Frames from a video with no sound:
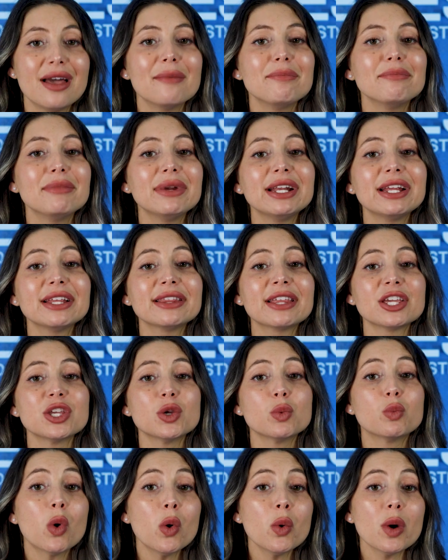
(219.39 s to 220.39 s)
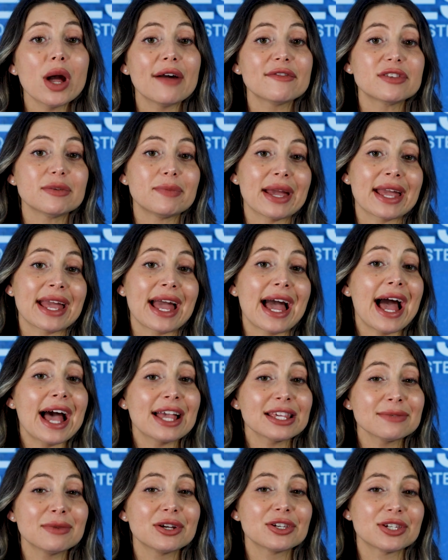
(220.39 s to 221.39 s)
meaning that you won't have to pay
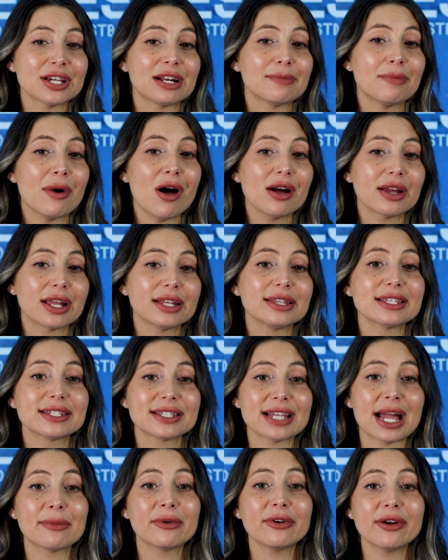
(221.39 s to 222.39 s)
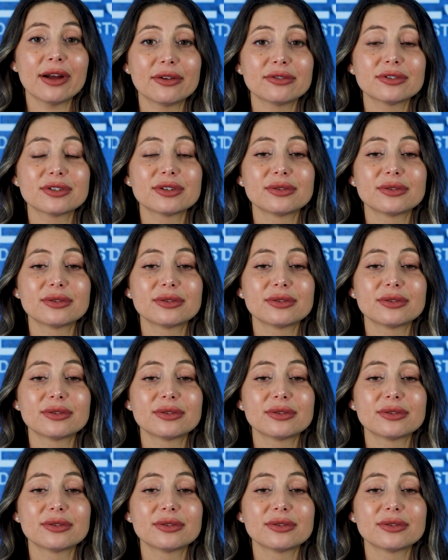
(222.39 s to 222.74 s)
as much out of pocket this time around.